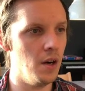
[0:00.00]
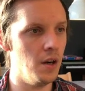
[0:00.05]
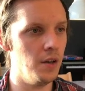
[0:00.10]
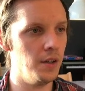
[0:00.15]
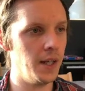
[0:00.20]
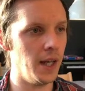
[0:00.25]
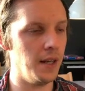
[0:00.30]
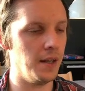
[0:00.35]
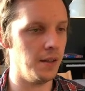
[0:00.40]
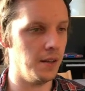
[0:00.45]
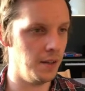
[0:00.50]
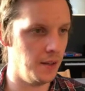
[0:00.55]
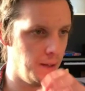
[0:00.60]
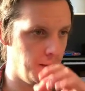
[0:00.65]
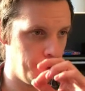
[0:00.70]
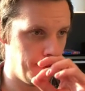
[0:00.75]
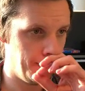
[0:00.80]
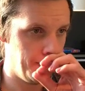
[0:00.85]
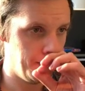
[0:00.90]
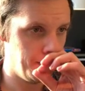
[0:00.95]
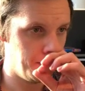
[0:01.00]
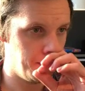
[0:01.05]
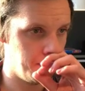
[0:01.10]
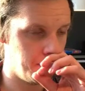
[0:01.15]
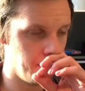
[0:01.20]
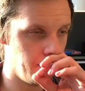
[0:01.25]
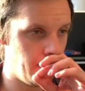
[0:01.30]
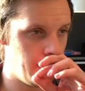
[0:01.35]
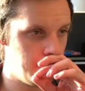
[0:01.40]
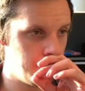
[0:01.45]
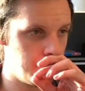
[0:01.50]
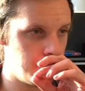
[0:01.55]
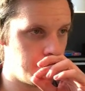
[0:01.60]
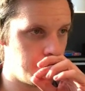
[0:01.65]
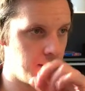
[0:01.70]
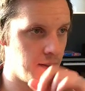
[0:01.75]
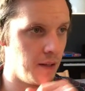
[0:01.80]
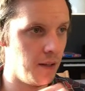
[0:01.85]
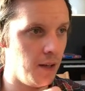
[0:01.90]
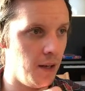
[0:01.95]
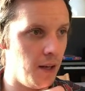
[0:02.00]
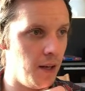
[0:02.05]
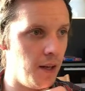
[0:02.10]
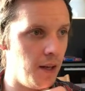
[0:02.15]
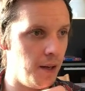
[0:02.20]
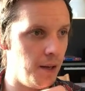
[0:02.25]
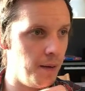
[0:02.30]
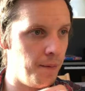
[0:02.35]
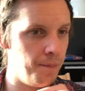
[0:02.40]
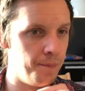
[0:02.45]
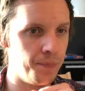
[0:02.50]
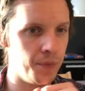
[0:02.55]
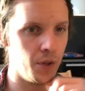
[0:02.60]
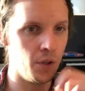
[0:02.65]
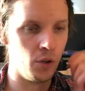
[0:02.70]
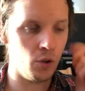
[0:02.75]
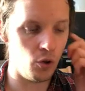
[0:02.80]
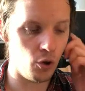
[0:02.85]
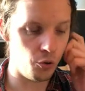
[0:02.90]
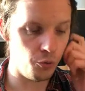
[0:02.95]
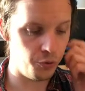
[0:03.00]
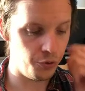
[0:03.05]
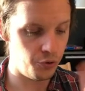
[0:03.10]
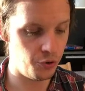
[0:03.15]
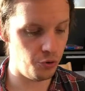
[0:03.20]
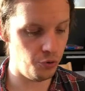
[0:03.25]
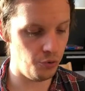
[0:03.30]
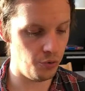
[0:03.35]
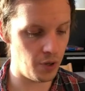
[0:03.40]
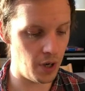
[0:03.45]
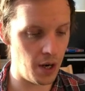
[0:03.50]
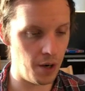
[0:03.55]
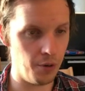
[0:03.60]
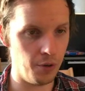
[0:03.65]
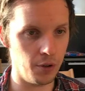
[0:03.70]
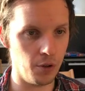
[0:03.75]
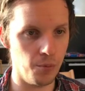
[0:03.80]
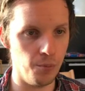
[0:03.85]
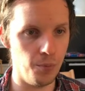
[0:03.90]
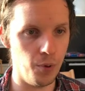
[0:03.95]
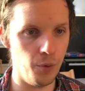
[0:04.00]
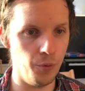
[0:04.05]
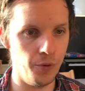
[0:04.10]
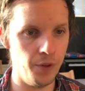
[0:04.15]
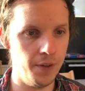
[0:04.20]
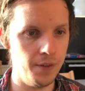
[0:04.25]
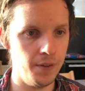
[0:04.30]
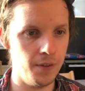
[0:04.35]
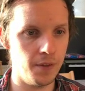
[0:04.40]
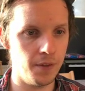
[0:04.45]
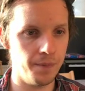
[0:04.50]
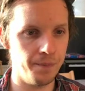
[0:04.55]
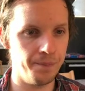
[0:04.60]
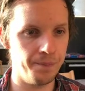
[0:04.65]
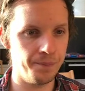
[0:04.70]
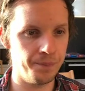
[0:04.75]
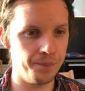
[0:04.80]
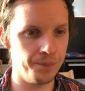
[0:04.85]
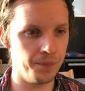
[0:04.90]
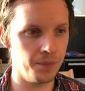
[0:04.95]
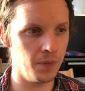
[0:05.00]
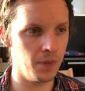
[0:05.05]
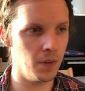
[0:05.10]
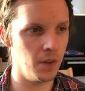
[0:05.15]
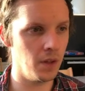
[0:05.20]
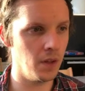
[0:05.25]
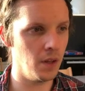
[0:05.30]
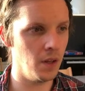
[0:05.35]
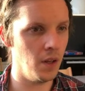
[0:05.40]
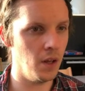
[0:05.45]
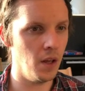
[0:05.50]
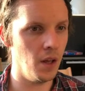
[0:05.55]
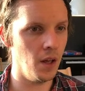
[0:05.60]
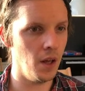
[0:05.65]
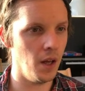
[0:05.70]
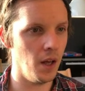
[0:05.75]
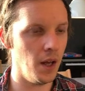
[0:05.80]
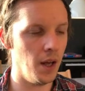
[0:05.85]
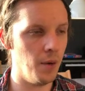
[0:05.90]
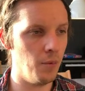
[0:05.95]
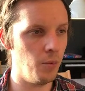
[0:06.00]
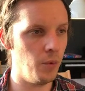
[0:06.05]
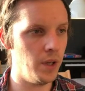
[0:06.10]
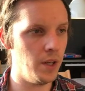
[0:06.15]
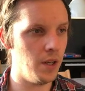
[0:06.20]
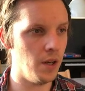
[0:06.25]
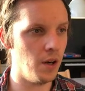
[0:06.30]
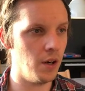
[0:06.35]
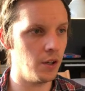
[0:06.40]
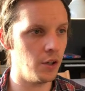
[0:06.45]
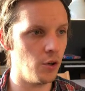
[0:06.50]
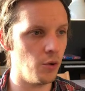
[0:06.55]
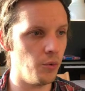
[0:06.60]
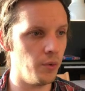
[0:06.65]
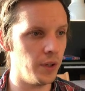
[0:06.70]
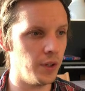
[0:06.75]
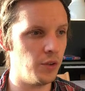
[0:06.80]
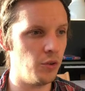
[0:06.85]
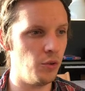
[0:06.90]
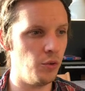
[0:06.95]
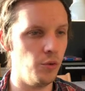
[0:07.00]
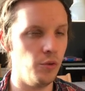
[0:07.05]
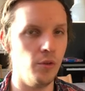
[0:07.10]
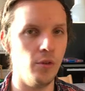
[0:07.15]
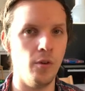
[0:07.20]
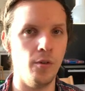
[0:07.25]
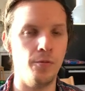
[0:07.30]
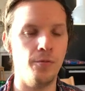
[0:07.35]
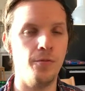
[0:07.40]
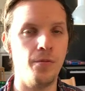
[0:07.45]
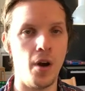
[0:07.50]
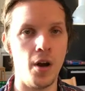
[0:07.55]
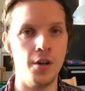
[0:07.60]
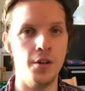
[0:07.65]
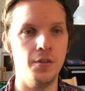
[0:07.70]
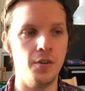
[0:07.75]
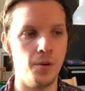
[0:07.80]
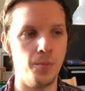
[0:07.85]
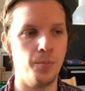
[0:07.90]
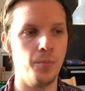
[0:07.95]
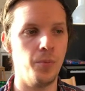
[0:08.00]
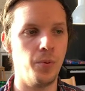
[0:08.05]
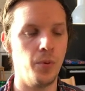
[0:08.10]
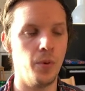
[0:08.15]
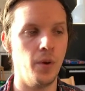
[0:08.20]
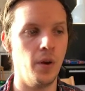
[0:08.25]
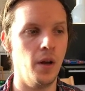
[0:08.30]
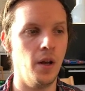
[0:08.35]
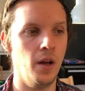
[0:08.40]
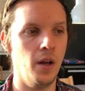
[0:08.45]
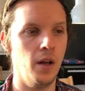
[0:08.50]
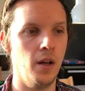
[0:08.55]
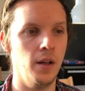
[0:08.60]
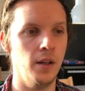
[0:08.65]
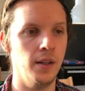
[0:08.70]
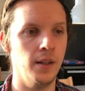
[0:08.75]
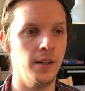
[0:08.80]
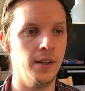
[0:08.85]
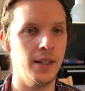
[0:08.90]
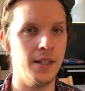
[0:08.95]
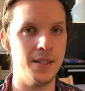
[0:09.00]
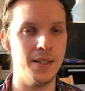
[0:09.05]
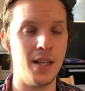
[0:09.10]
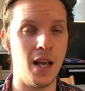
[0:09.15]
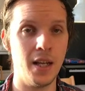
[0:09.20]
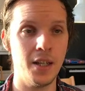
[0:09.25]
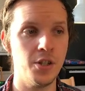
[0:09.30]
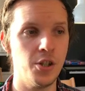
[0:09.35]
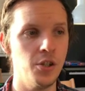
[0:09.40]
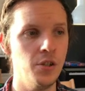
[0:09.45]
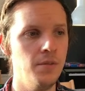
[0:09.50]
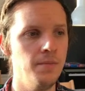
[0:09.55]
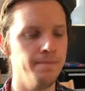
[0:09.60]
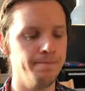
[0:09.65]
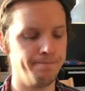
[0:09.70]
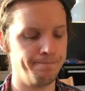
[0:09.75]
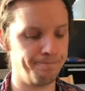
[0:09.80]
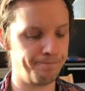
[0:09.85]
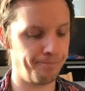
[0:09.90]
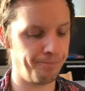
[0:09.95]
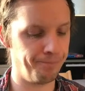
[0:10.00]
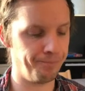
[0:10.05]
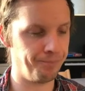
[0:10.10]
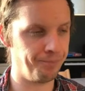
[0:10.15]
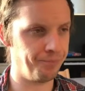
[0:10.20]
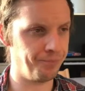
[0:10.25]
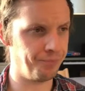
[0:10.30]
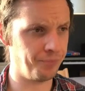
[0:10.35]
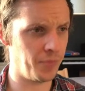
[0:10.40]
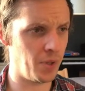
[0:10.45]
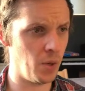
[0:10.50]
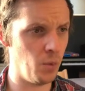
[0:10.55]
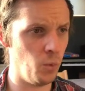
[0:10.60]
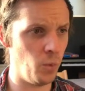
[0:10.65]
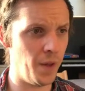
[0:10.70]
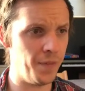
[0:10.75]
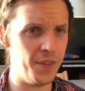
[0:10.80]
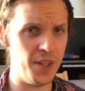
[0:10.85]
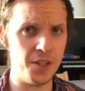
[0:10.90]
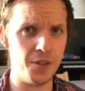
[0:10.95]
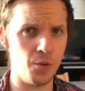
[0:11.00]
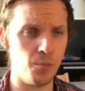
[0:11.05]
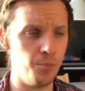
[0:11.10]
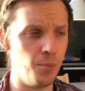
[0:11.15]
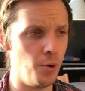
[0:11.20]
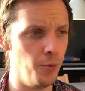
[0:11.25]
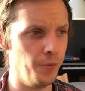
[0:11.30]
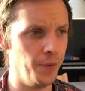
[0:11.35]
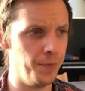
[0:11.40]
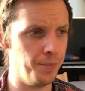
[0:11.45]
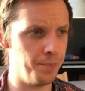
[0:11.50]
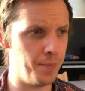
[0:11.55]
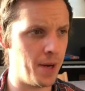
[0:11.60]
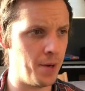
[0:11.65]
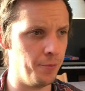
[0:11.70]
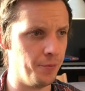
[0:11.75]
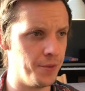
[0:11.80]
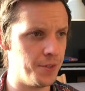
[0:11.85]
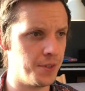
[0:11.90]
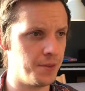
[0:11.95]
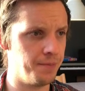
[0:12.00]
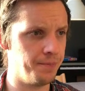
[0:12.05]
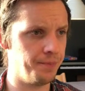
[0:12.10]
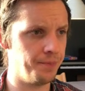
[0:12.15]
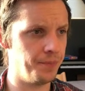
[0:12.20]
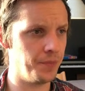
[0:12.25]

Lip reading: Okay, so let's go to our component. And we are going to fire up this action when this component mounts.